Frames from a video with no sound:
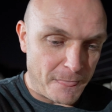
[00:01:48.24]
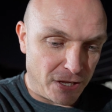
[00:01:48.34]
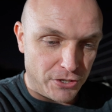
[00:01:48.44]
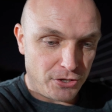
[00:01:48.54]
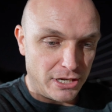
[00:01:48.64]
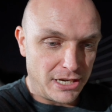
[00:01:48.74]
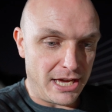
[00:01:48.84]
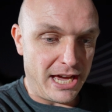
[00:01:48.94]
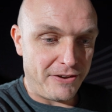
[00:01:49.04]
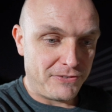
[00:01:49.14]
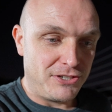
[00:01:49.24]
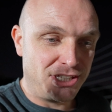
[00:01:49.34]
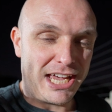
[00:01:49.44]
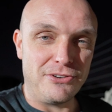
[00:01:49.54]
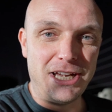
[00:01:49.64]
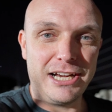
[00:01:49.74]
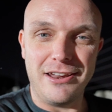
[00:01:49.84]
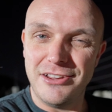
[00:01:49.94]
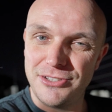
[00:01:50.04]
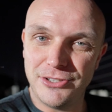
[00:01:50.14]
You're gonna have to stand really
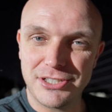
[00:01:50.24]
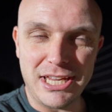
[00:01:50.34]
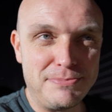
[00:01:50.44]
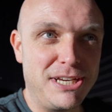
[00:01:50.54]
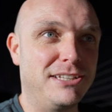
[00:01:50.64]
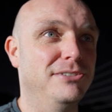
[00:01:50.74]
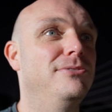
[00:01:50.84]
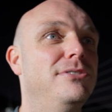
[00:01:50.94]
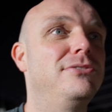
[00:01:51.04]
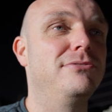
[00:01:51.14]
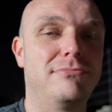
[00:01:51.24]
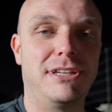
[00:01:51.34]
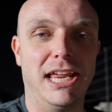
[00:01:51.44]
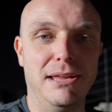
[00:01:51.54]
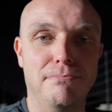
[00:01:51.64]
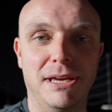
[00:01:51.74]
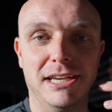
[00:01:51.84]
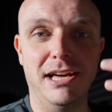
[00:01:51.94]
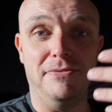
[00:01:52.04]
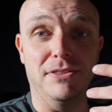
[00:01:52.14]
close to your subject in order to get him big
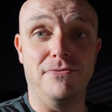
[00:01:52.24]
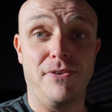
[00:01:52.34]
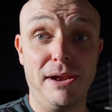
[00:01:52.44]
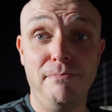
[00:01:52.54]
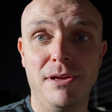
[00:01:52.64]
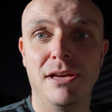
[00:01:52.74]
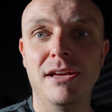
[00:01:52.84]
enough in the frame.